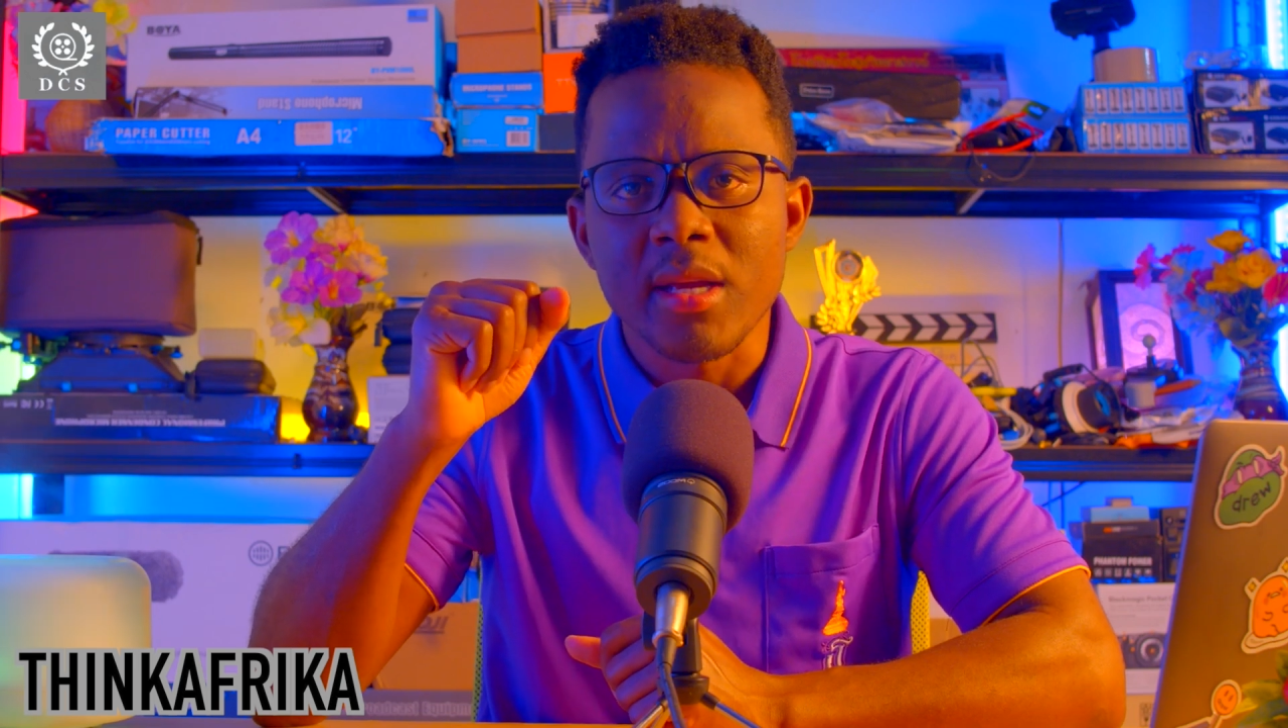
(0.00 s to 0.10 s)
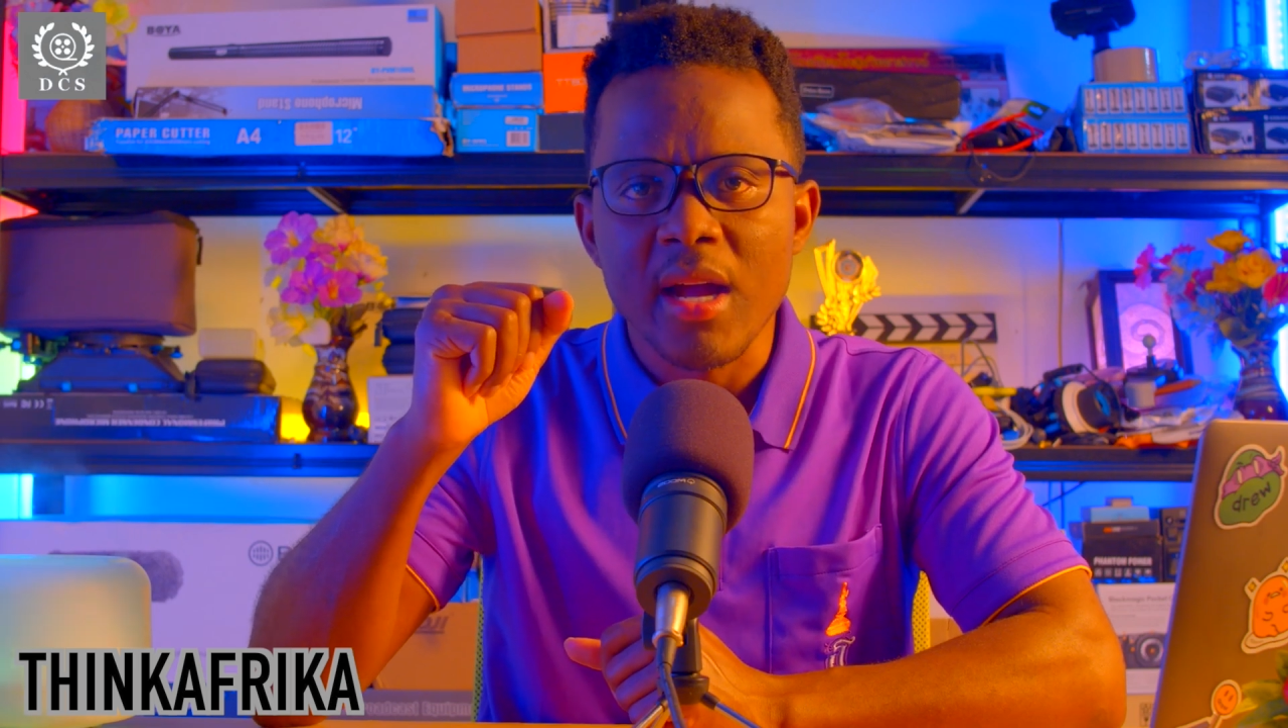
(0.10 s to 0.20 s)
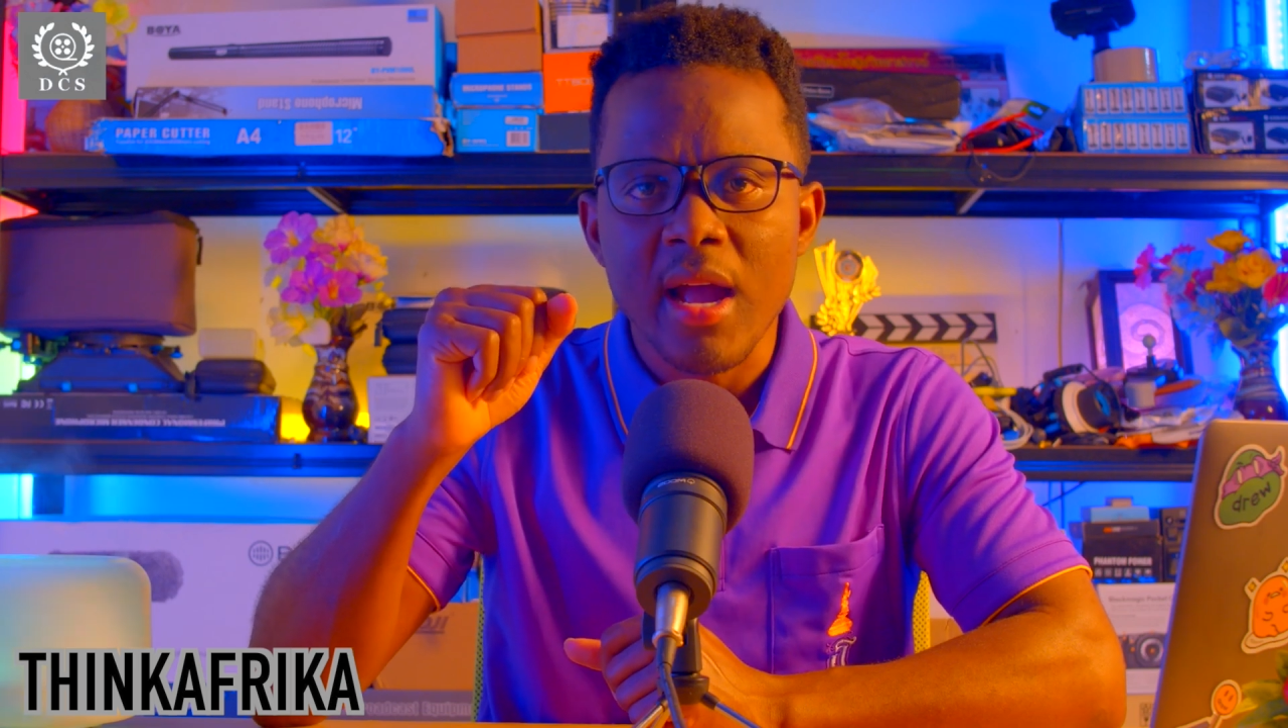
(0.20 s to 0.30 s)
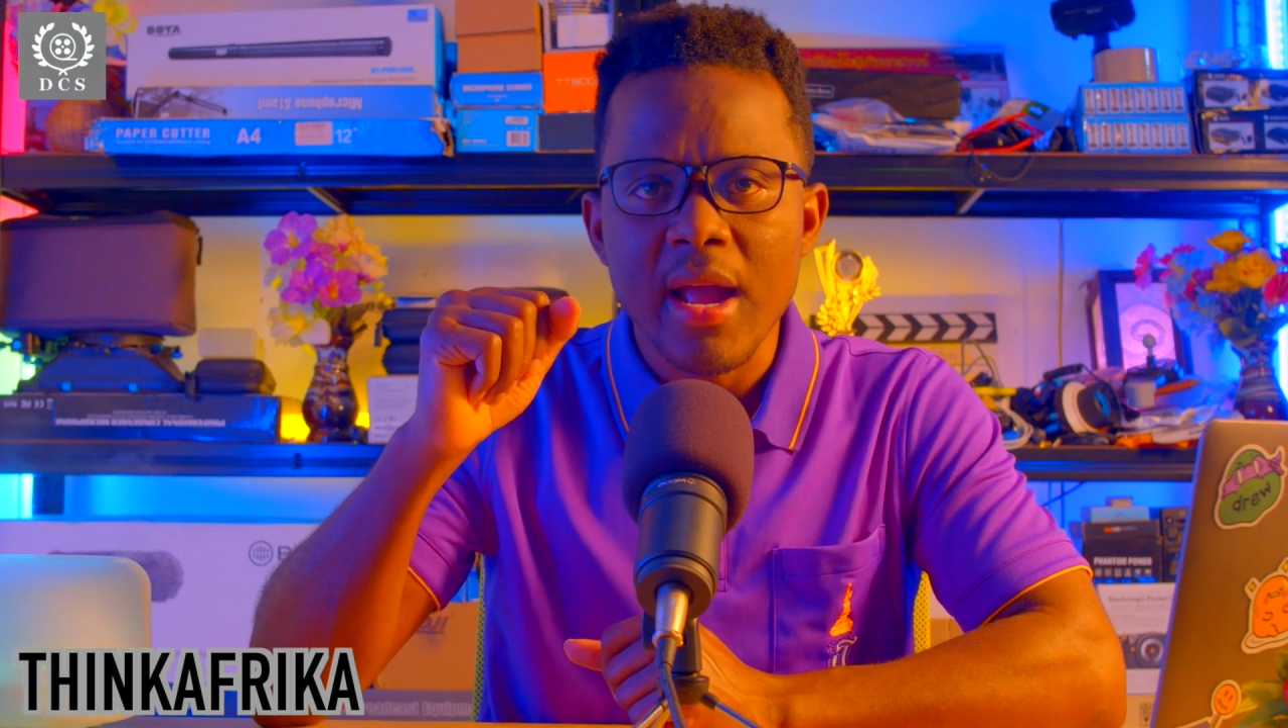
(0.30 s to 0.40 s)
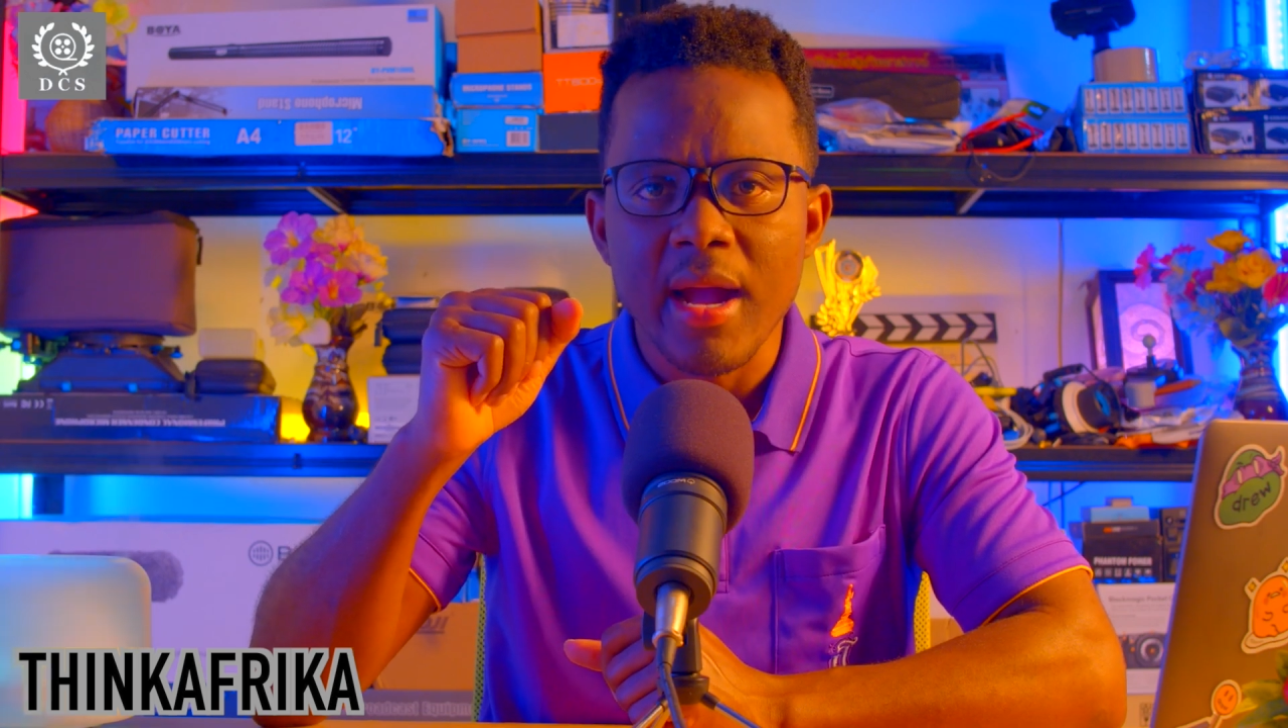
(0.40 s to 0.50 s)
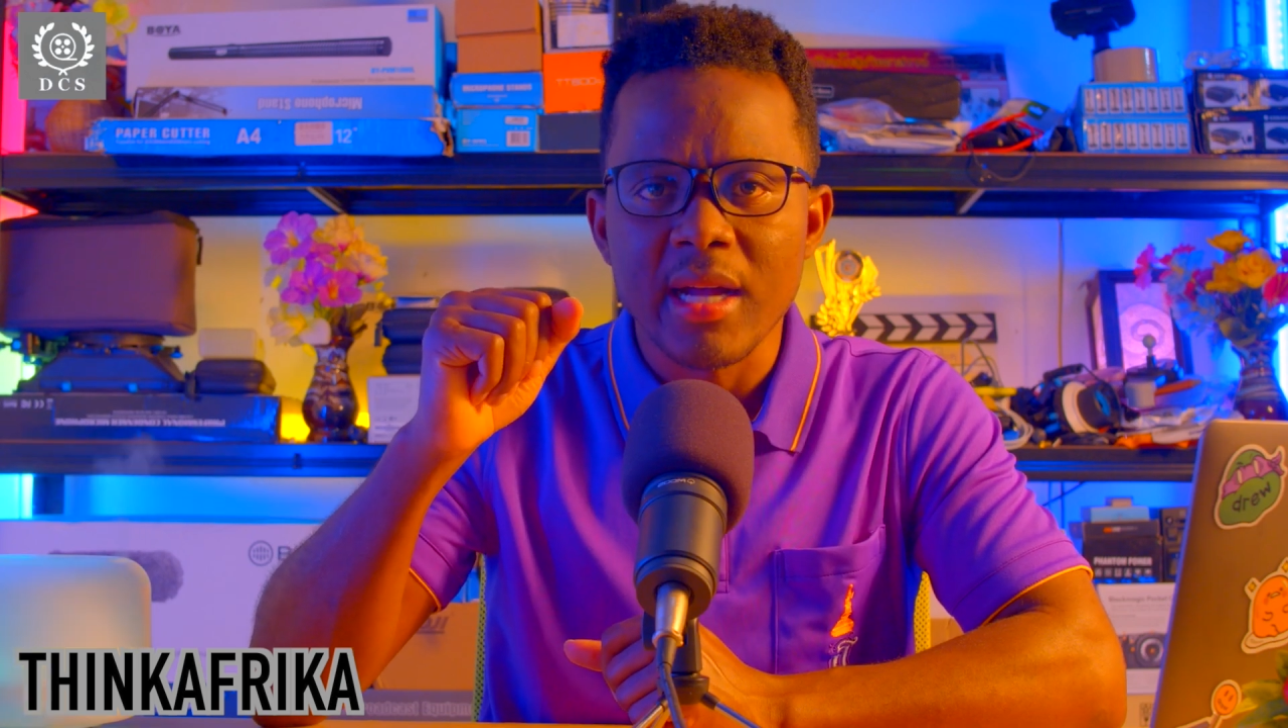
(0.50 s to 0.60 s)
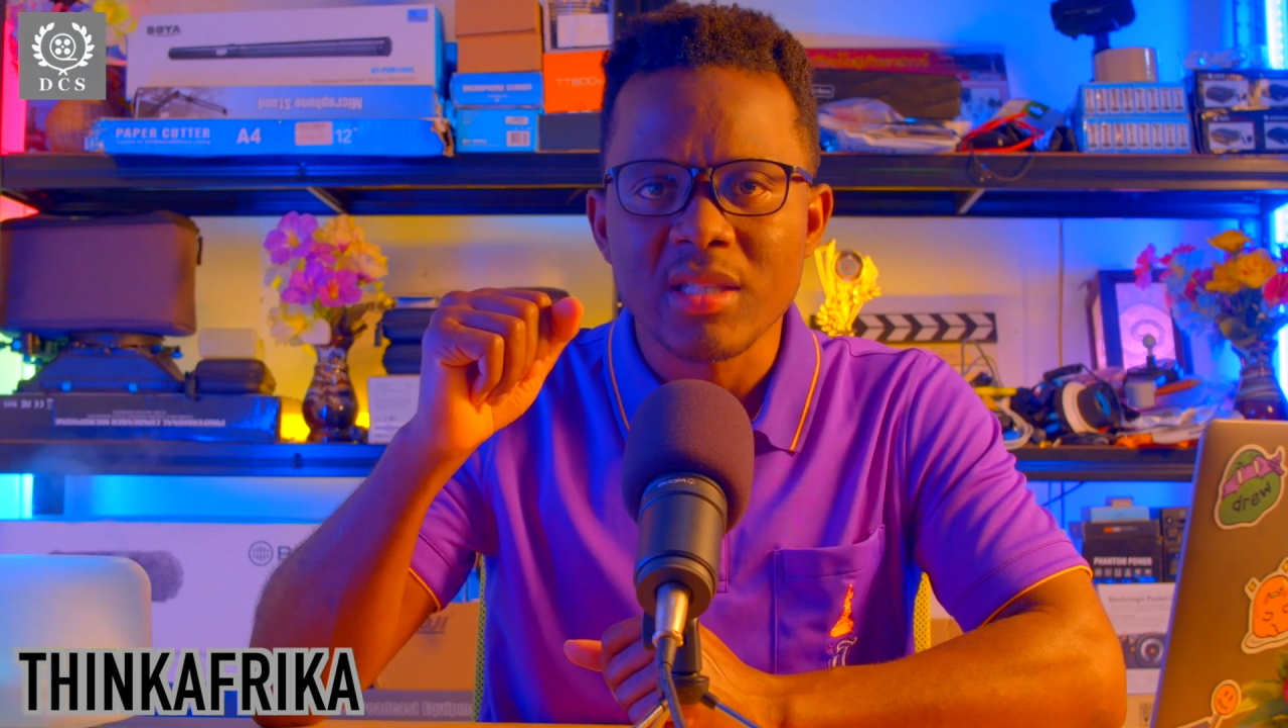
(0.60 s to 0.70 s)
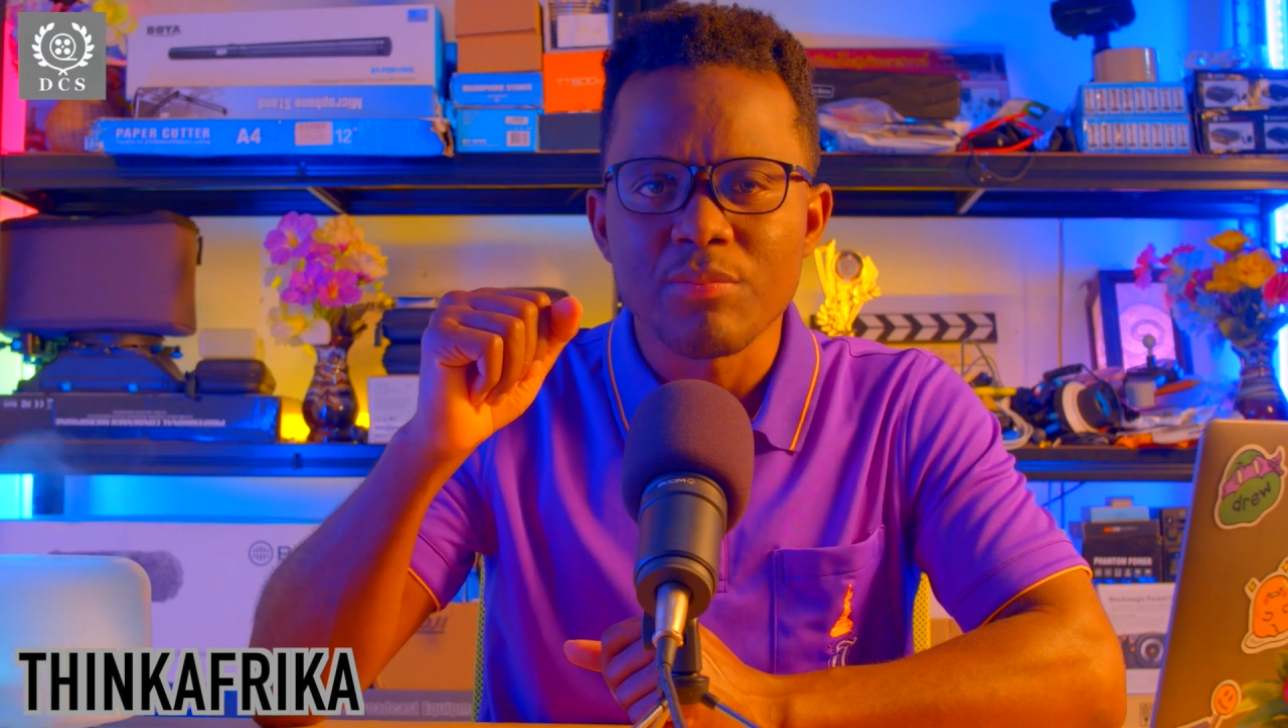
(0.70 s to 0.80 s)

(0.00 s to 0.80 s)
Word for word: guy has